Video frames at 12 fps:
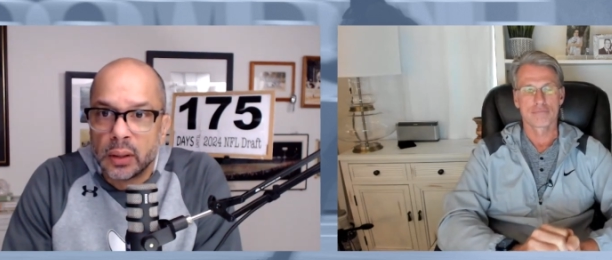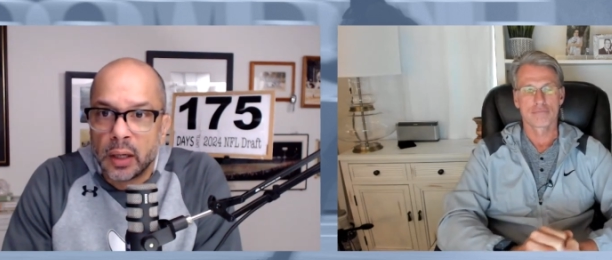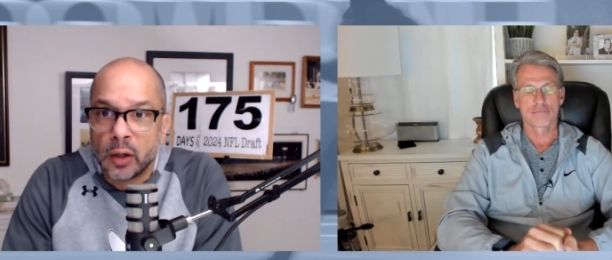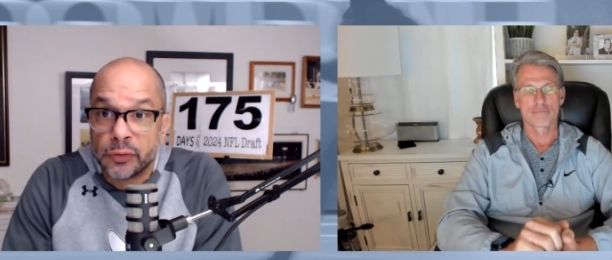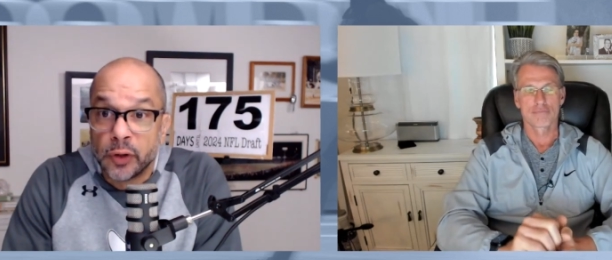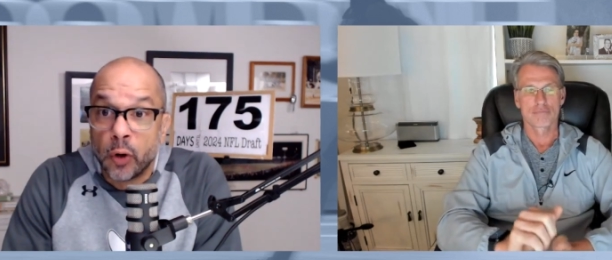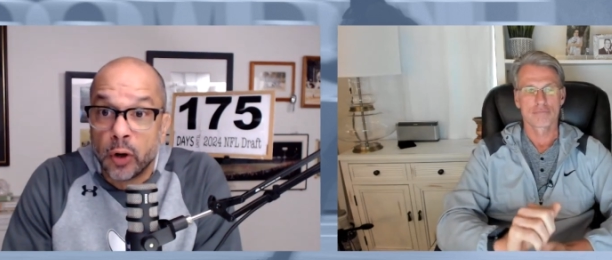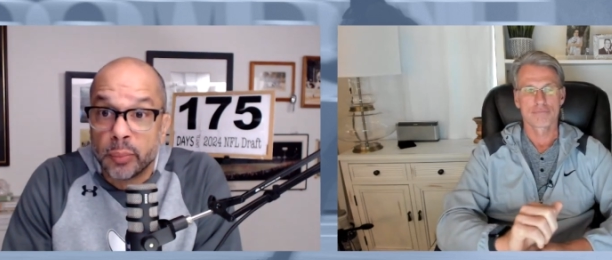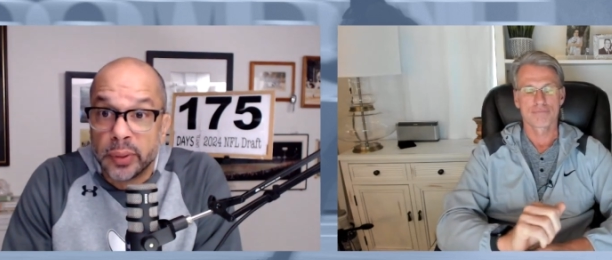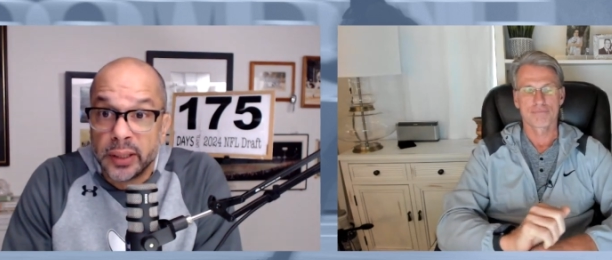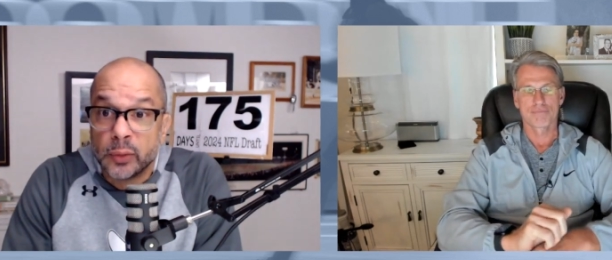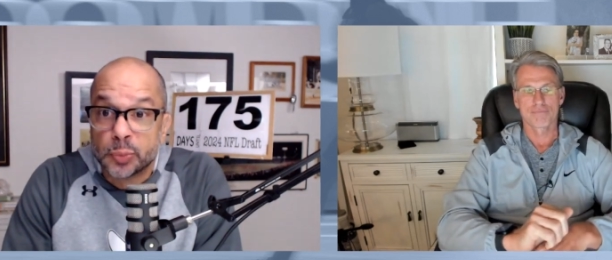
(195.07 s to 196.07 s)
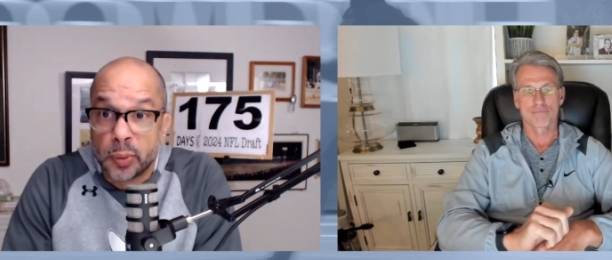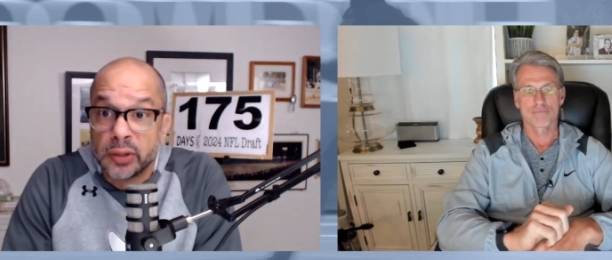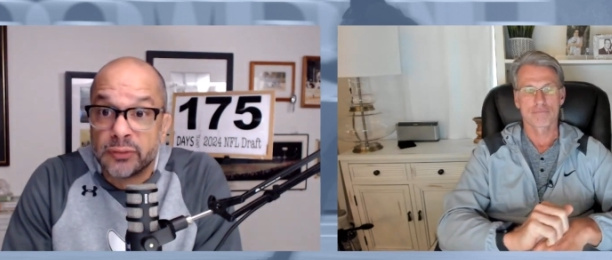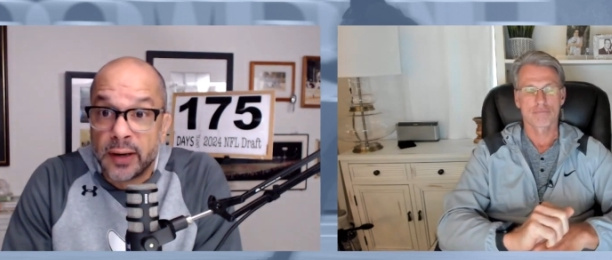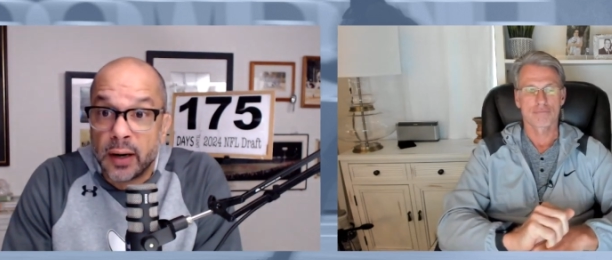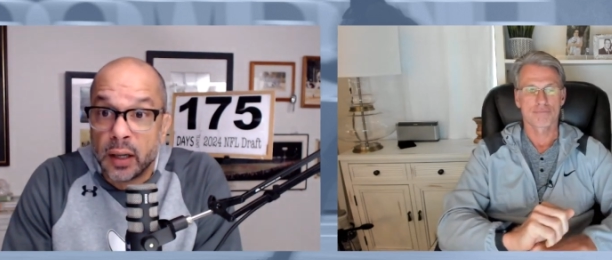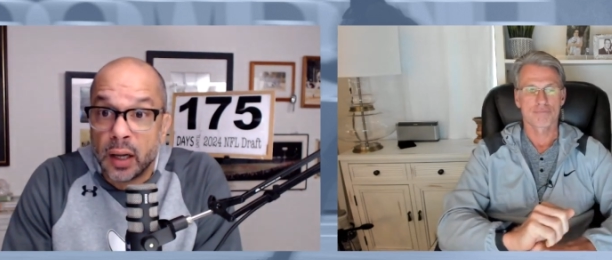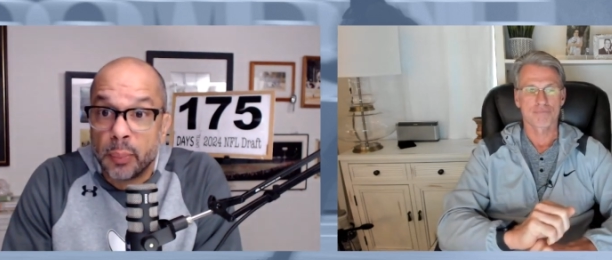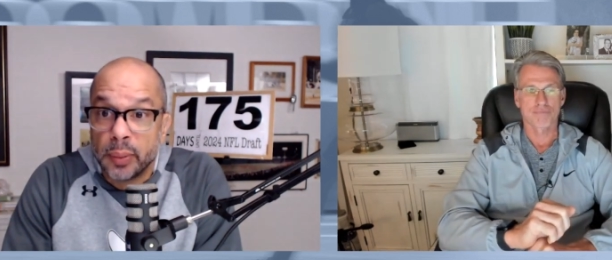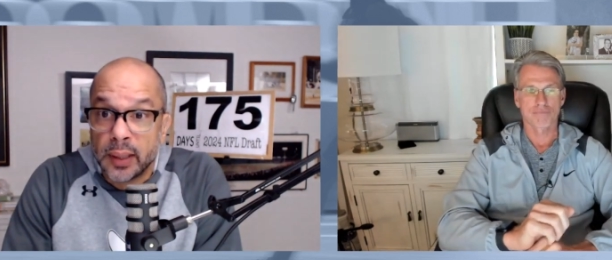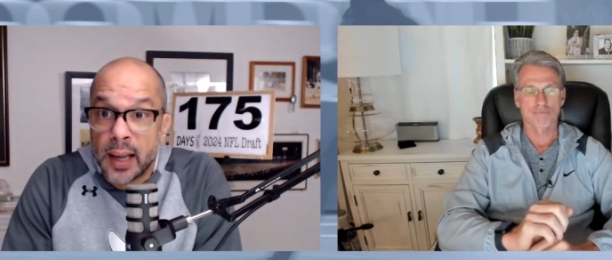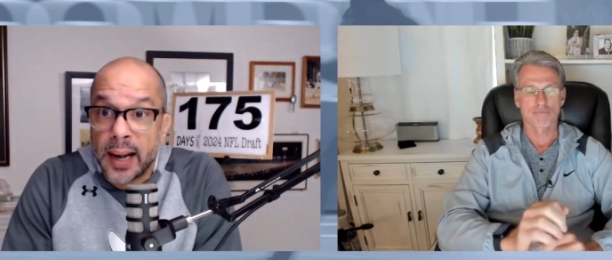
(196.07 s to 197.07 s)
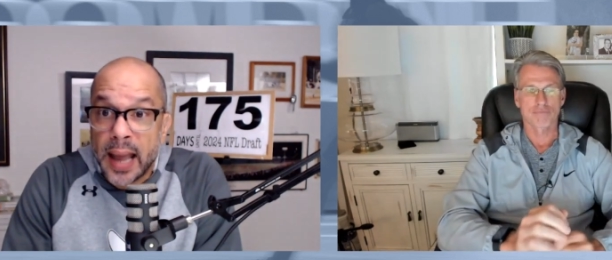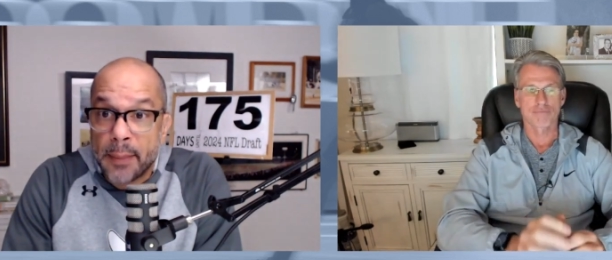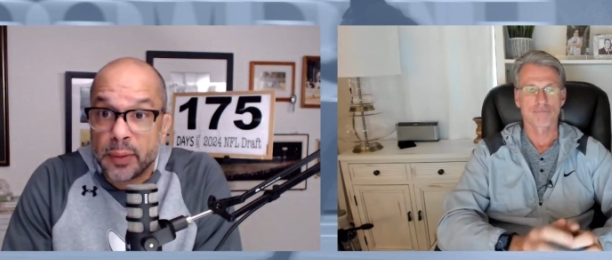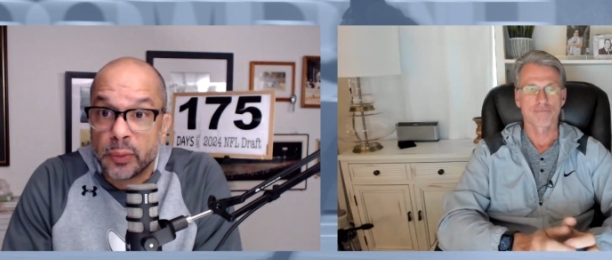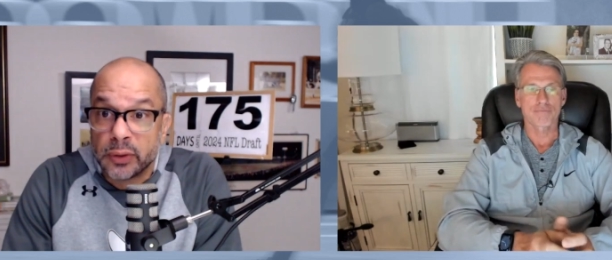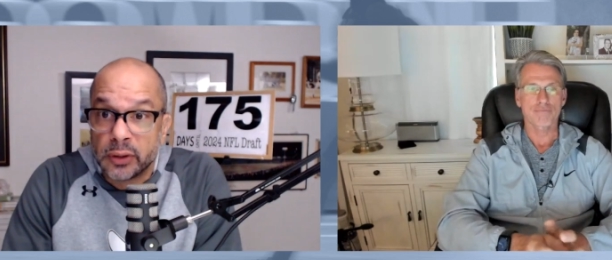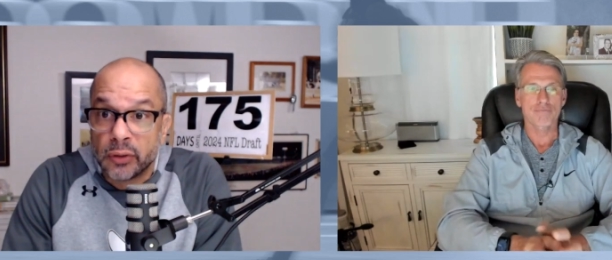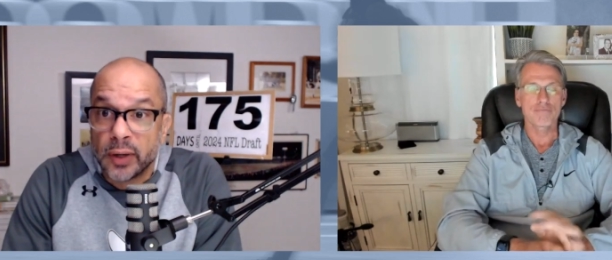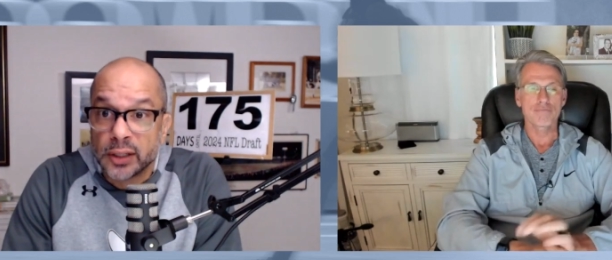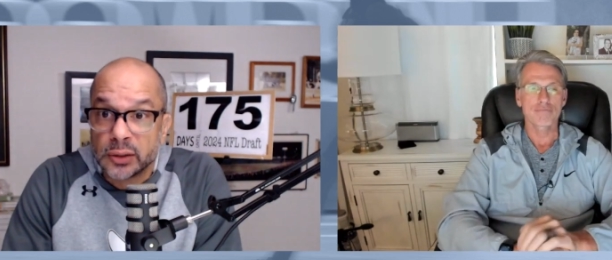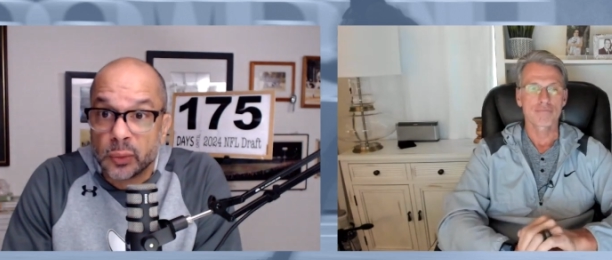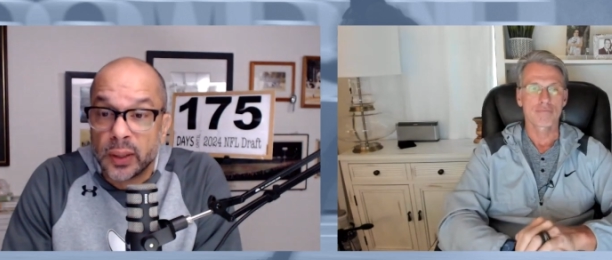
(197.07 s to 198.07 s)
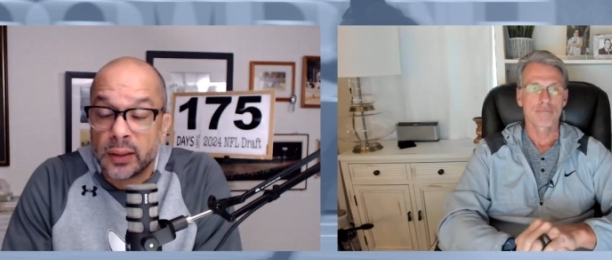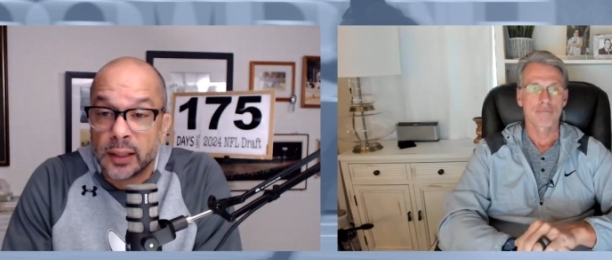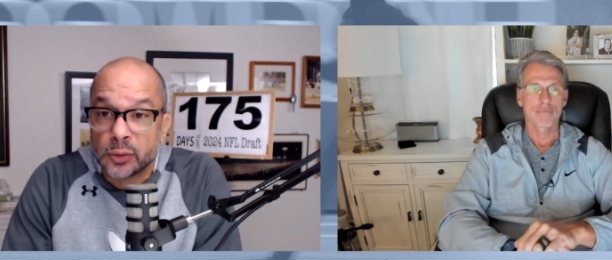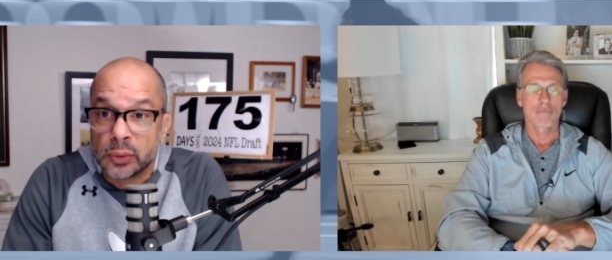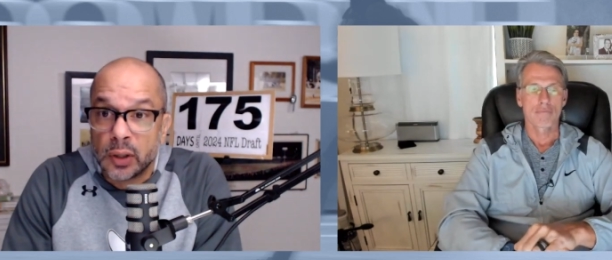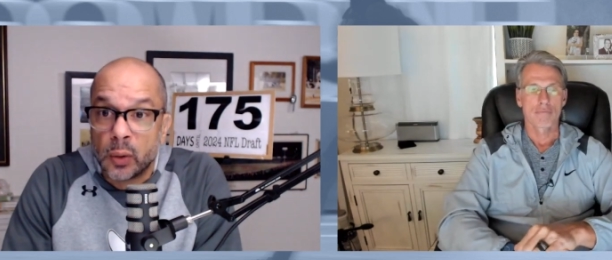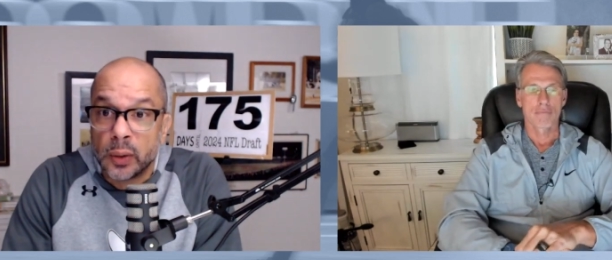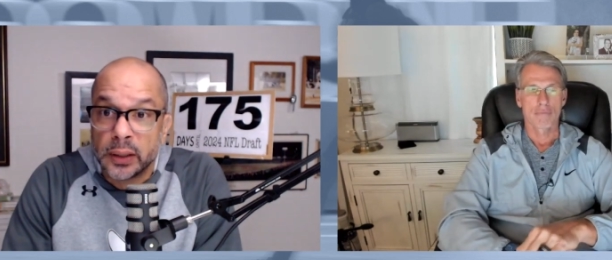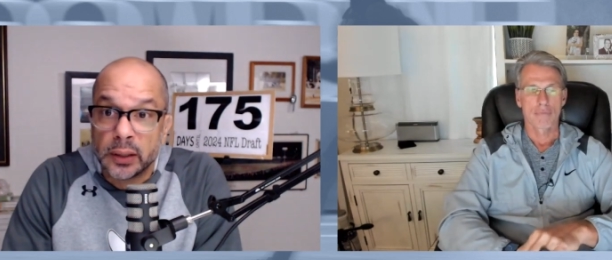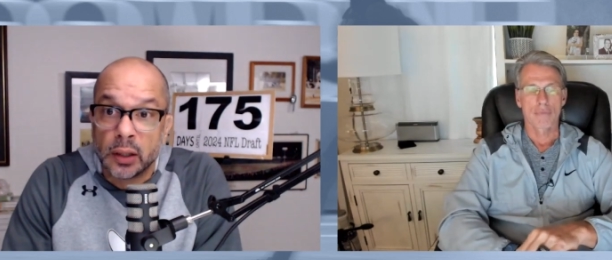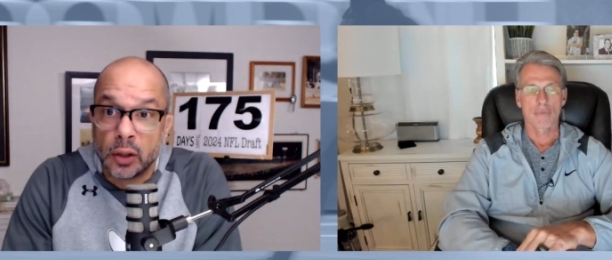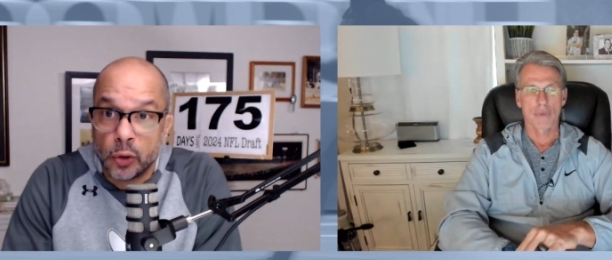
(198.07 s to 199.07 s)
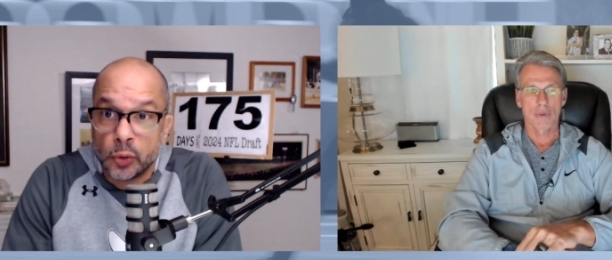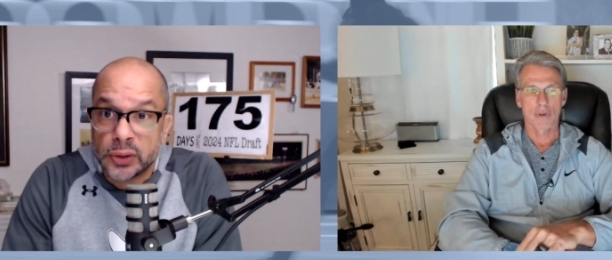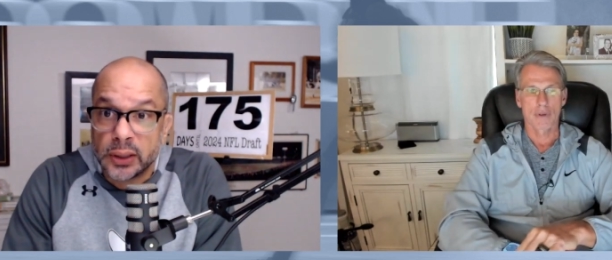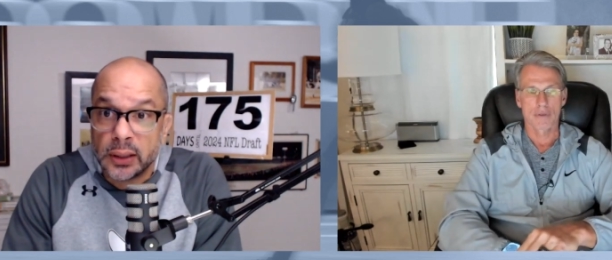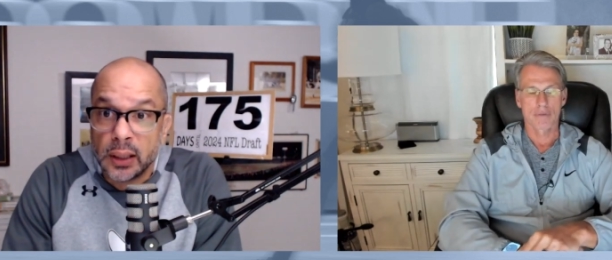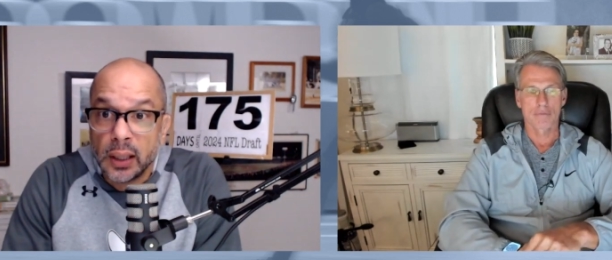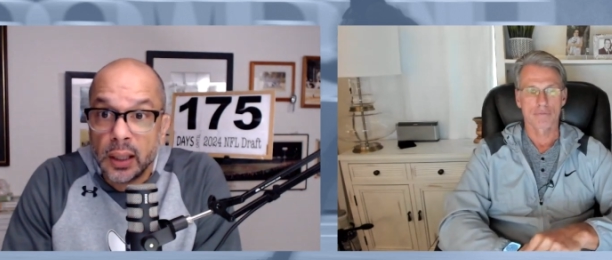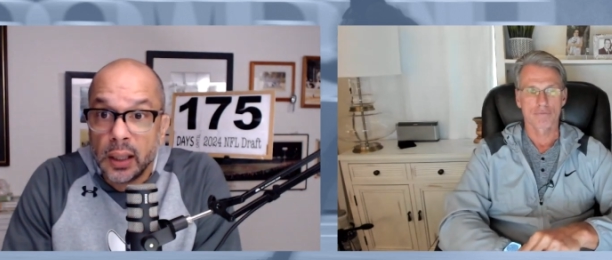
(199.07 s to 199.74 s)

Speaker 1: I don't know if you heard him, but he was pretty fired up and not happy with the direction the way things were going and the losing.